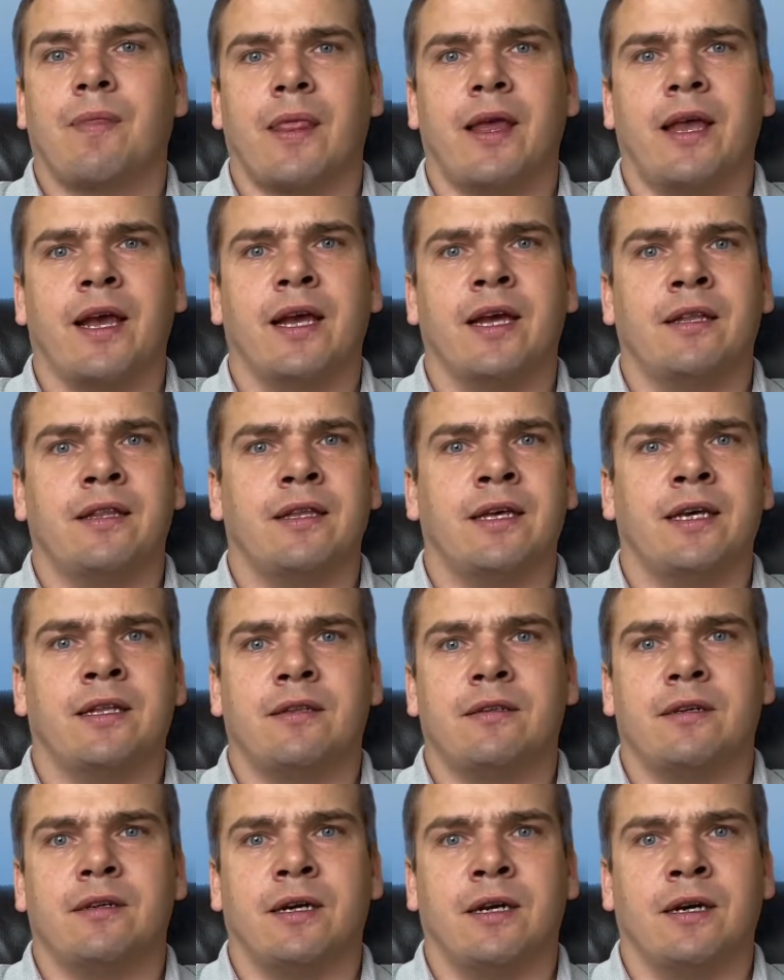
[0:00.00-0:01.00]
and
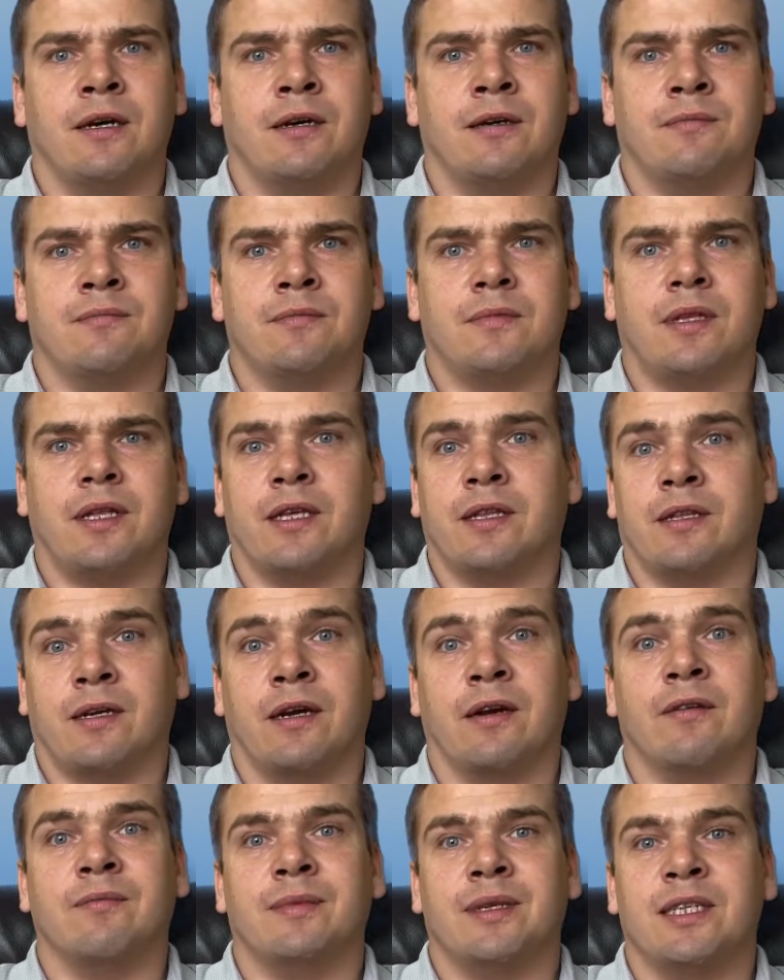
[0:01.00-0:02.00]
that, um, that the
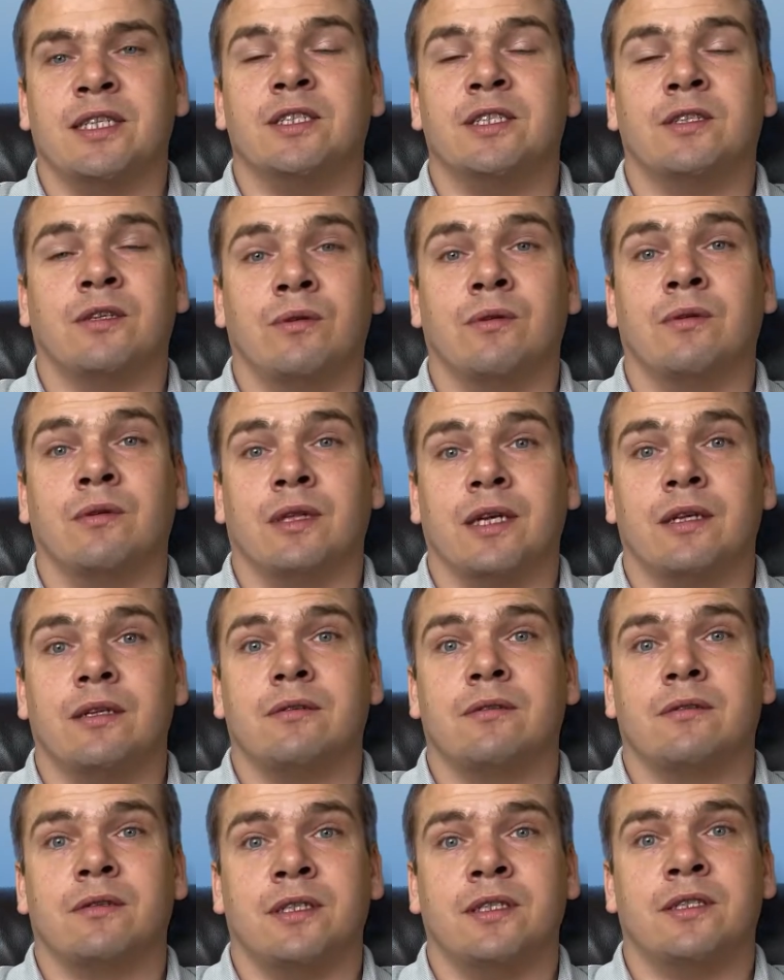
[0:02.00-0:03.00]
government needs to cool it,
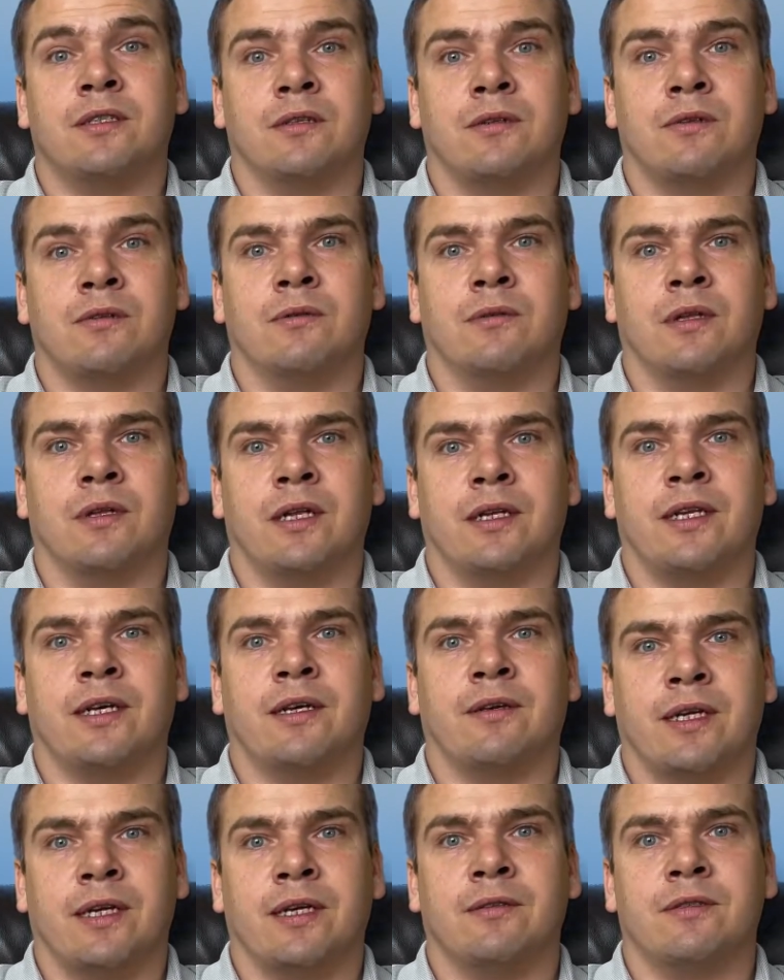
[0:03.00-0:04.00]
needs to cool it
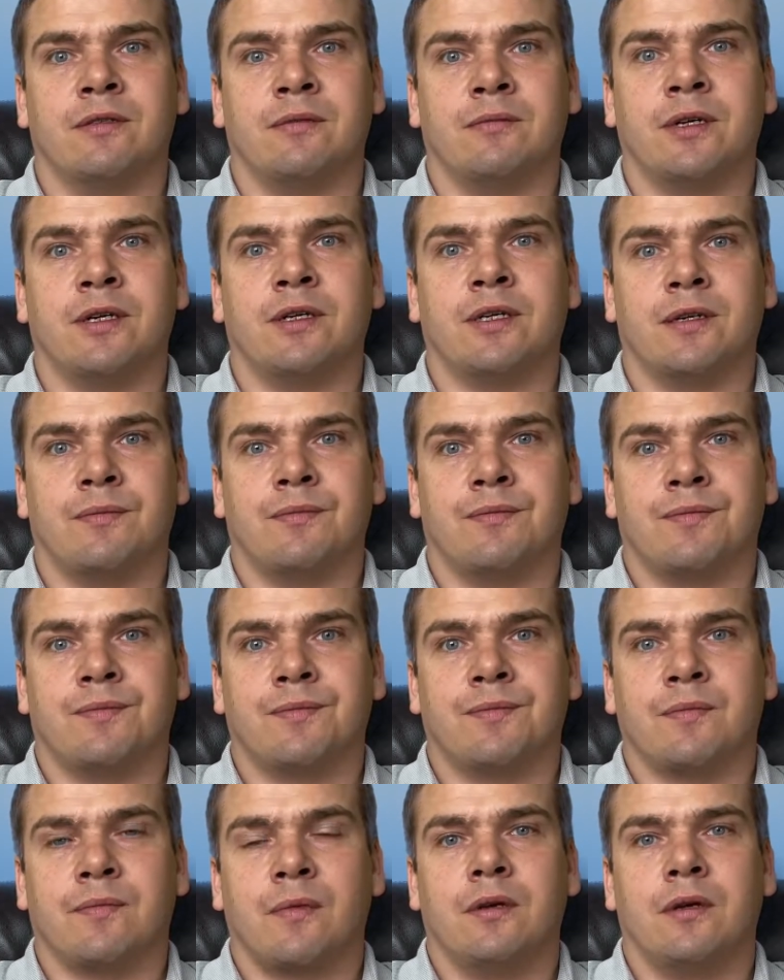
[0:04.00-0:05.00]
down the housing market.
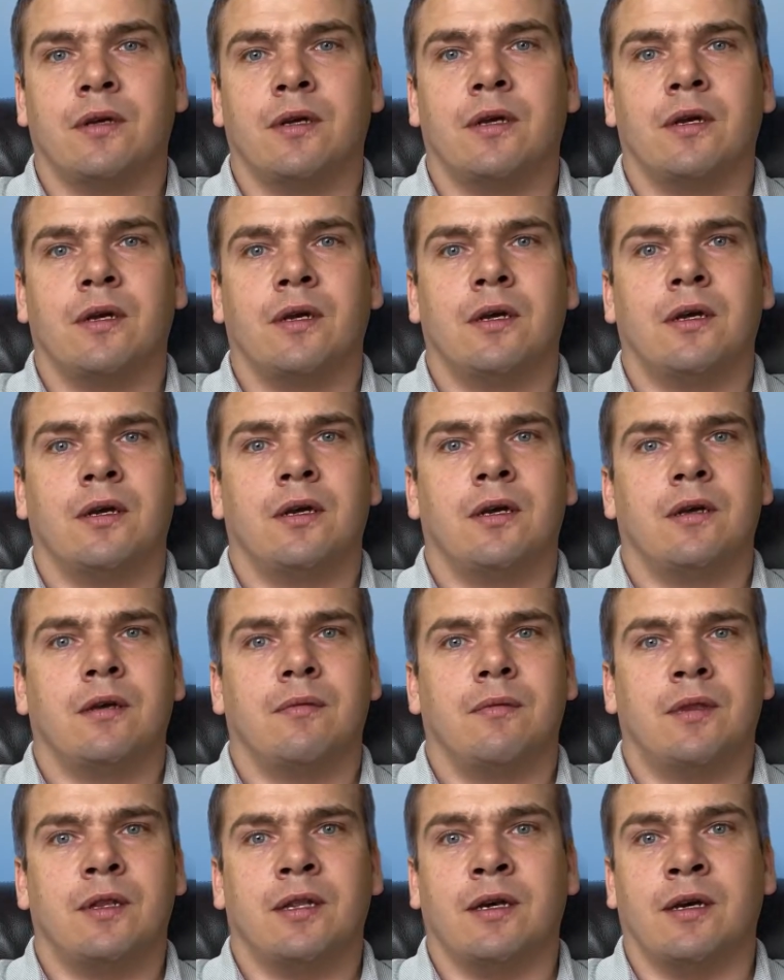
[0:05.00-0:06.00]

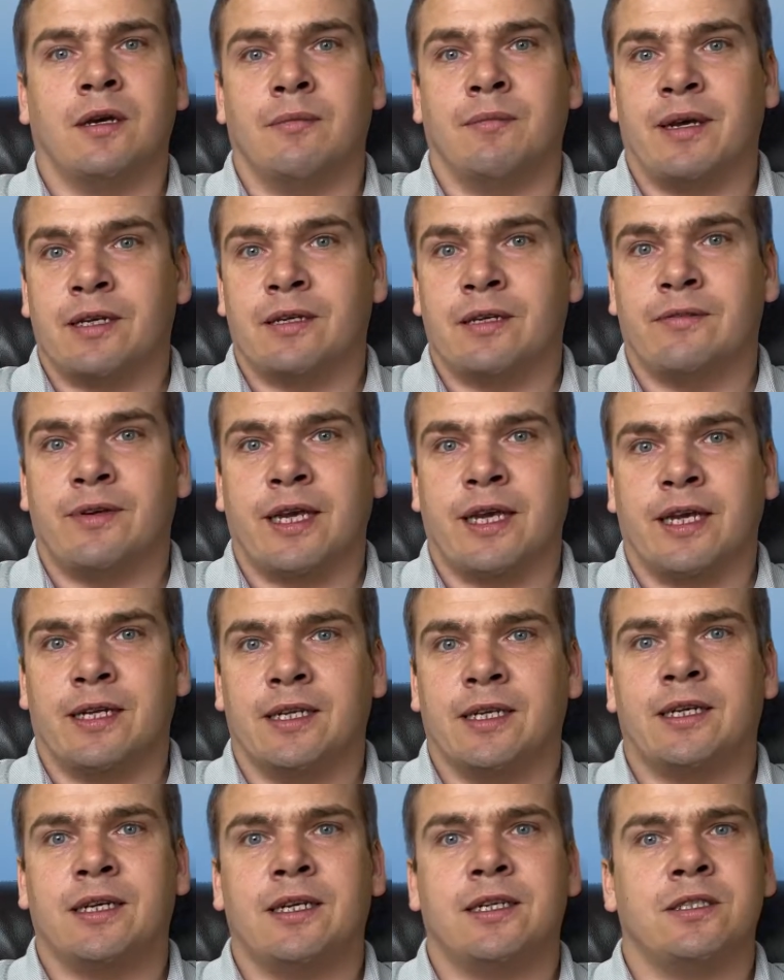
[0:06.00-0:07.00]
The Bank of
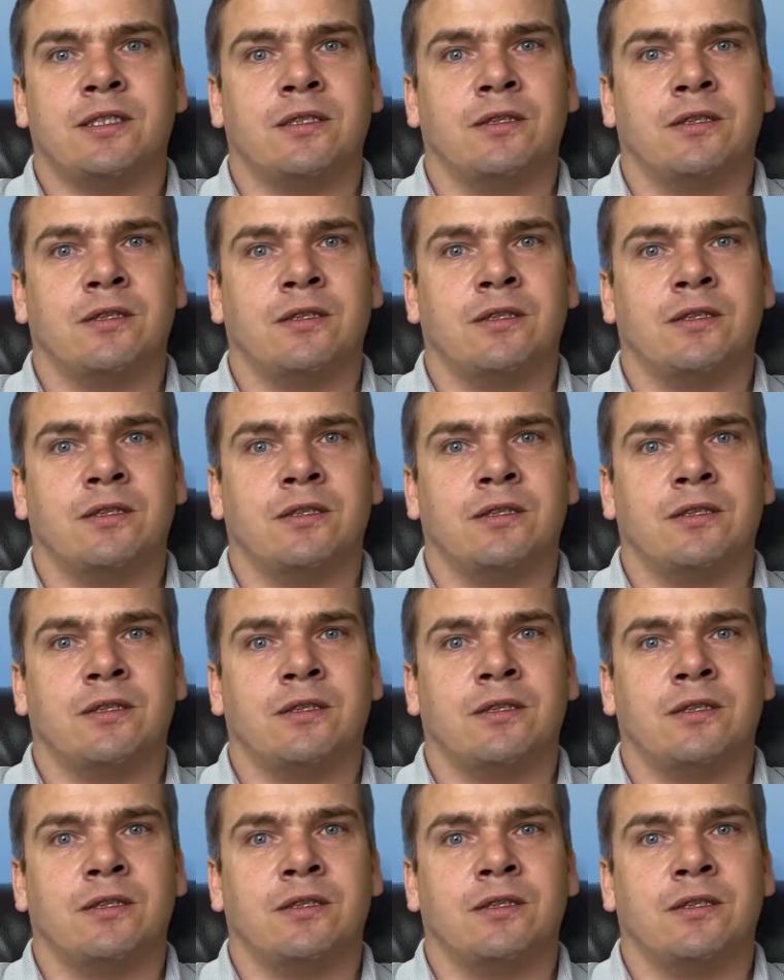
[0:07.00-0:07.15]
Canada has